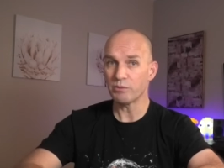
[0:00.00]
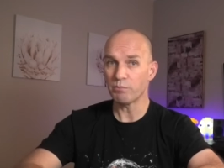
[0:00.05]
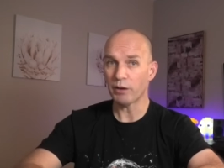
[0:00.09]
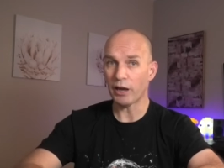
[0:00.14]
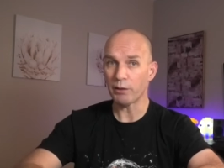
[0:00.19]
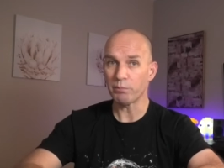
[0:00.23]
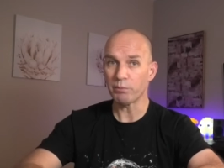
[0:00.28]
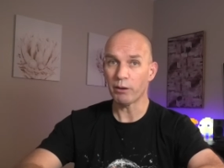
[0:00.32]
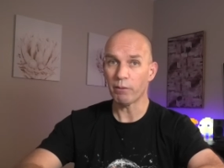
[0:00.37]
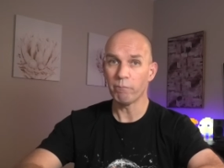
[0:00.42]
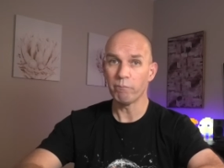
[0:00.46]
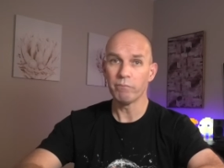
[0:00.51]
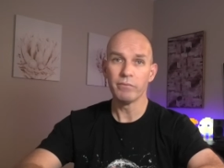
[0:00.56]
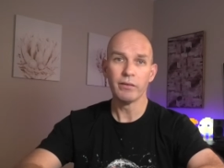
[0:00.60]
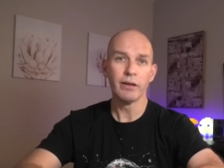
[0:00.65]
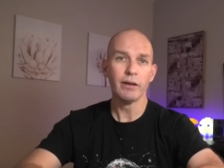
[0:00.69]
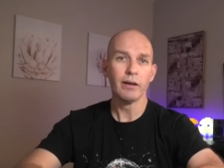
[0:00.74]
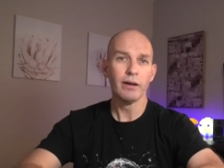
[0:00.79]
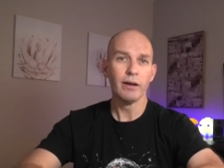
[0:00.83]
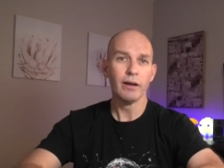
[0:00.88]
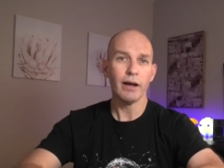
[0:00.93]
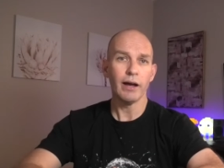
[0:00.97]
paper
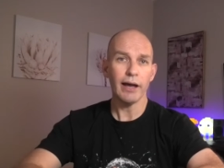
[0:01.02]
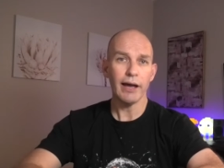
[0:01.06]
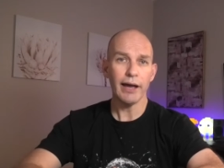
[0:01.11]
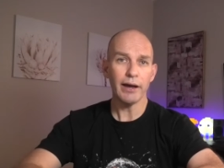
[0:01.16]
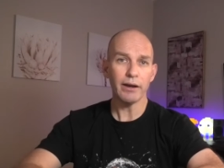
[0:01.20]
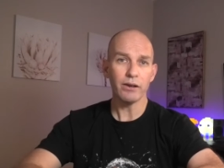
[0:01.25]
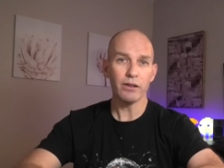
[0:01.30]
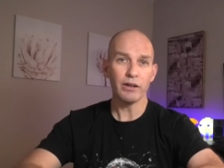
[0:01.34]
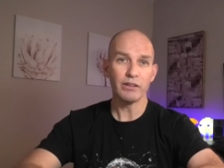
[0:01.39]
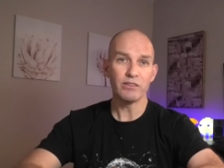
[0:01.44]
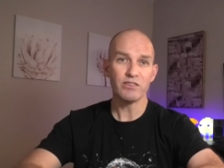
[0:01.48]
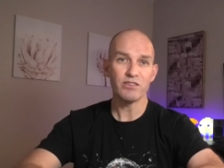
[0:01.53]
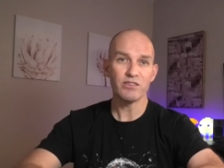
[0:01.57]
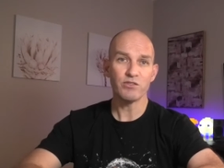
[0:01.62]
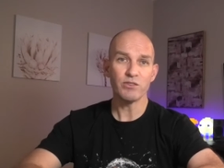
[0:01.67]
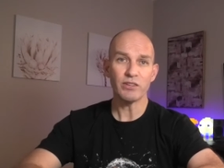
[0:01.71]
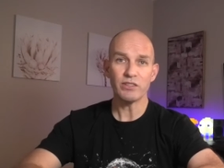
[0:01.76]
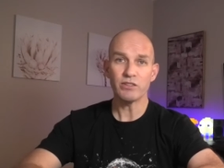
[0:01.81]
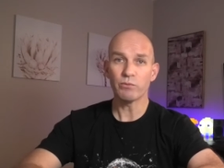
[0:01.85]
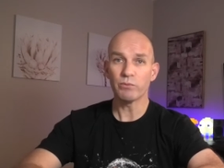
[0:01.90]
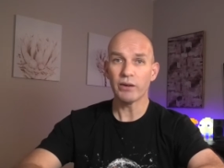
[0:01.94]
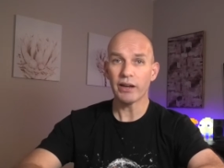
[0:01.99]
outlines
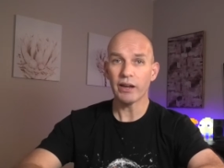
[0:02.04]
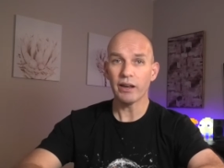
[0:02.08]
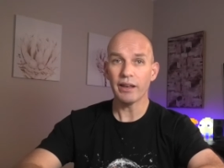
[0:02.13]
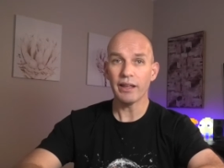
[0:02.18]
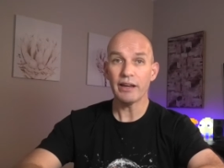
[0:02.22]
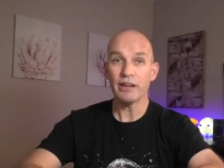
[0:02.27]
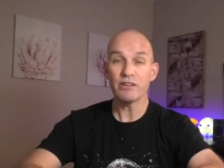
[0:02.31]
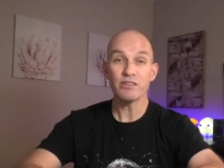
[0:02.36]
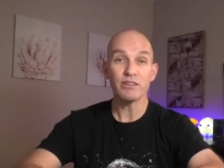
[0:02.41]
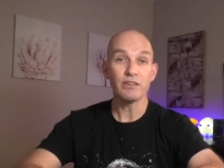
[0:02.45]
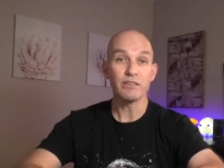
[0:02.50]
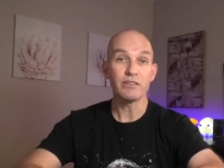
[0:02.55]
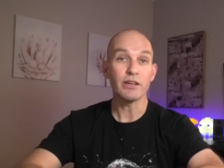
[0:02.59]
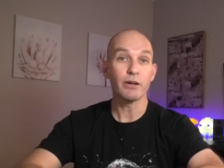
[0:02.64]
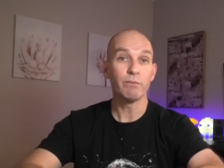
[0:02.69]
stricter regulations